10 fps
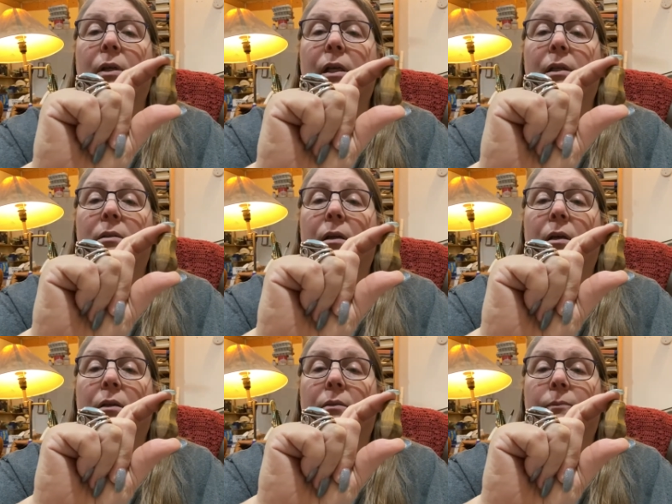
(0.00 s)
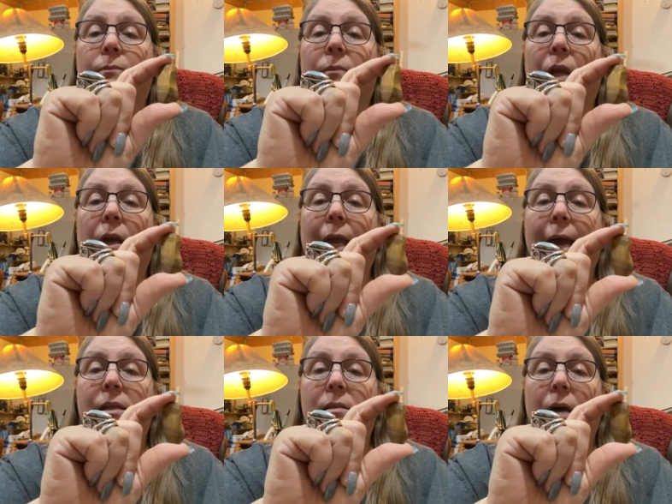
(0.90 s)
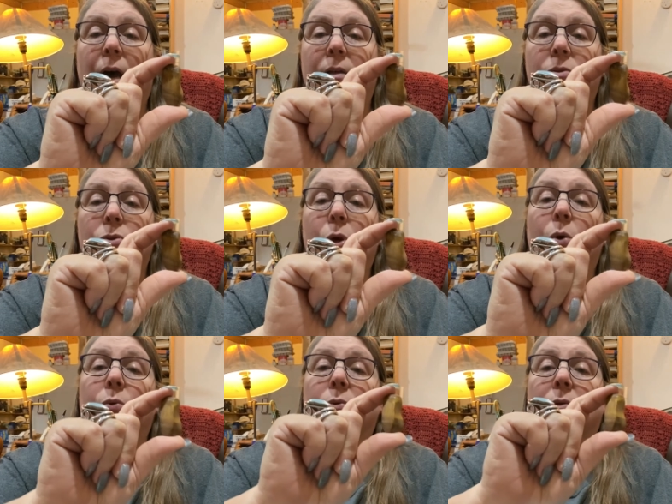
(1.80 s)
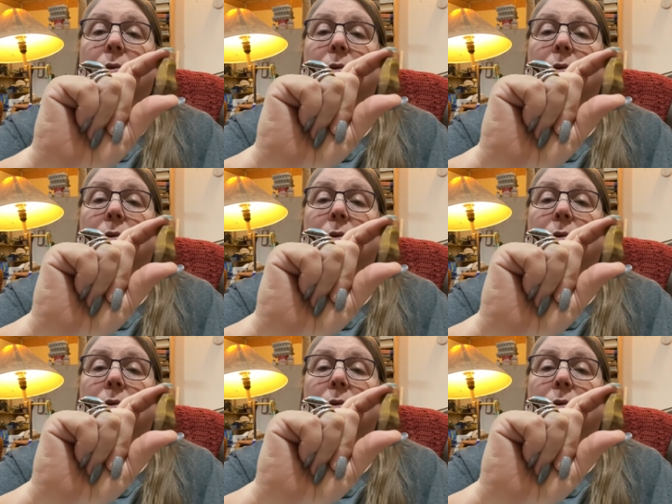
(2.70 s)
It's a cat's eye stone.